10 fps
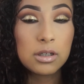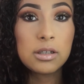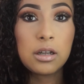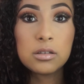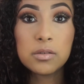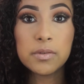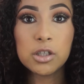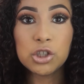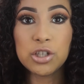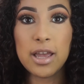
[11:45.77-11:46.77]
And now to
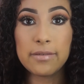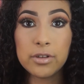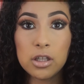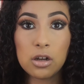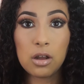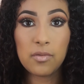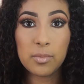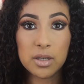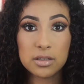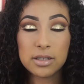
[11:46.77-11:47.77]
finish everything off,
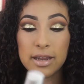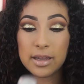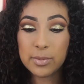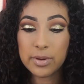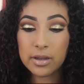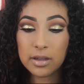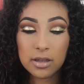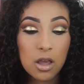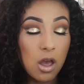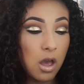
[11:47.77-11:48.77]
I'm going to take my, I
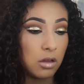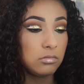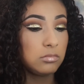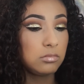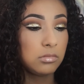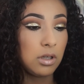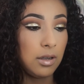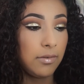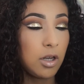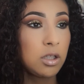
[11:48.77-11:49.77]

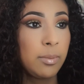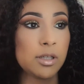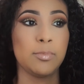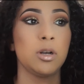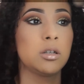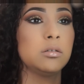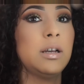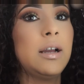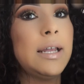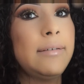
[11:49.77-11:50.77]
forgot the best part,
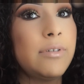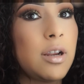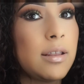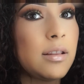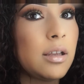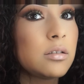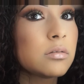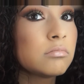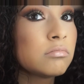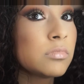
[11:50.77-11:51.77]
how can I forget
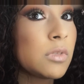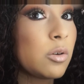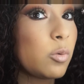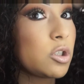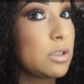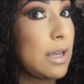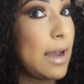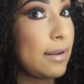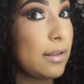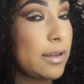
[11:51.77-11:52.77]
that, which is
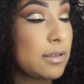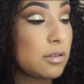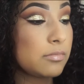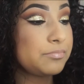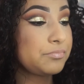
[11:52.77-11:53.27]
highlight.